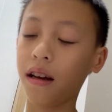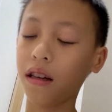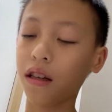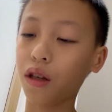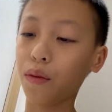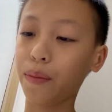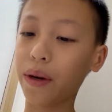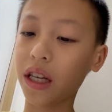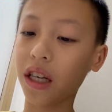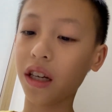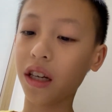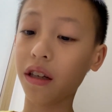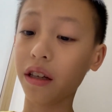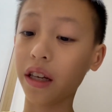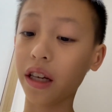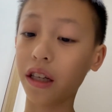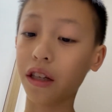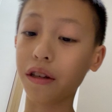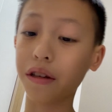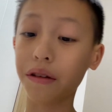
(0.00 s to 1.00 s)
So
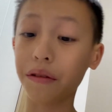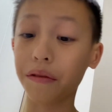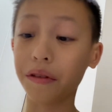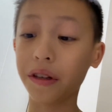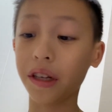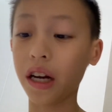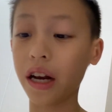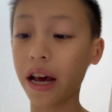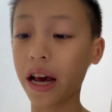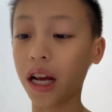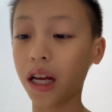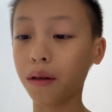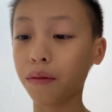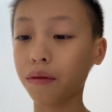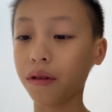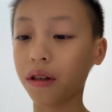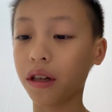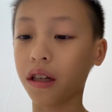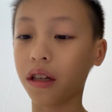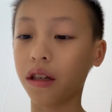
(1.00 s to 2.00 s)
basically it's 3 names,
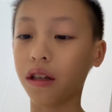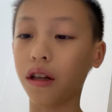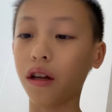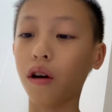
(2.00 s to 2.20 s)
and